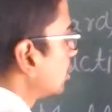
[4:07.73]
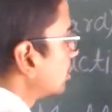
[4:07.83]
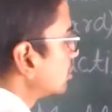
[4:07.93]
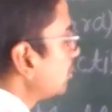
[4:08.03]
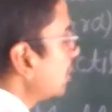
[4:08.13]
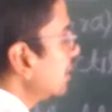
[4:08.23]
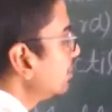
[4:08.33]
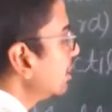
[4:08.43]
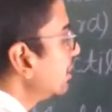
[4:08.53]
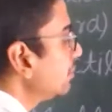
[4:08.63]
So
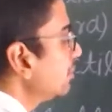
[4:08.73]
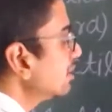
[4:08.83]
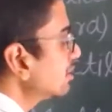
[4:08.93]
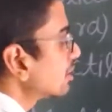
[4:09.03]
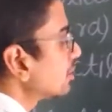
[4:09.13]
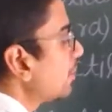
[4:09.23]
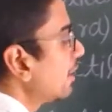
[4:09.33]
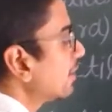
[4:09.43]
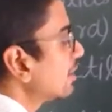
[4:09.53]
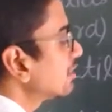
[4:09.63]
malleability means
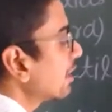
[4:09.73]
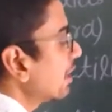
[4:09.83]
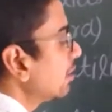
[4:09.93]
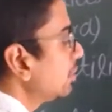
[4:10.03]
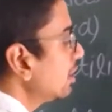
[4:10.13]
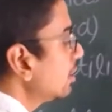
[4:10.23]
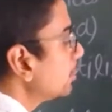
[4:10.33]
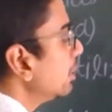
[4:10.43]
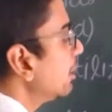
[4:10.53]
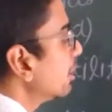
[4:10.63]
metals can be
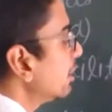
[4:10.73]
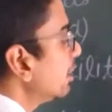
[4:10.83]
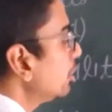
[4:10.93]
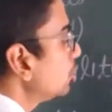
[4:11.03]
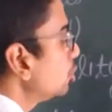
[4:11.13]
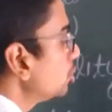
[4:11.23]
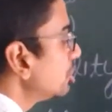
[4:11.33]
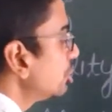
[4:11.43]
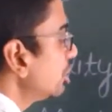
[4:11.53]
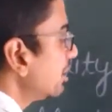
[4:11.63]
beaten into
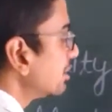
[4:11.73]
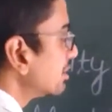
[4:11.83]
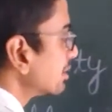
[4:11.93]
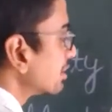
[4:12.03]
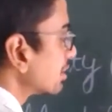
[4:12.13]
sheets.